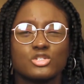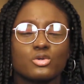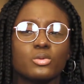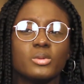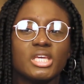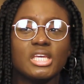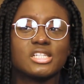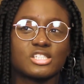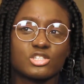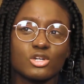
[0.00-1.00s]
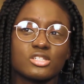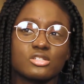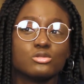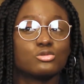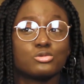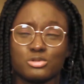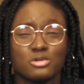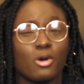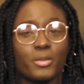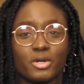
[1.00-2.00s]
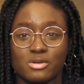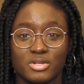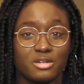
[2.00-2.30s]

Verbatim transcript: So it's just you shouldn't compare yourself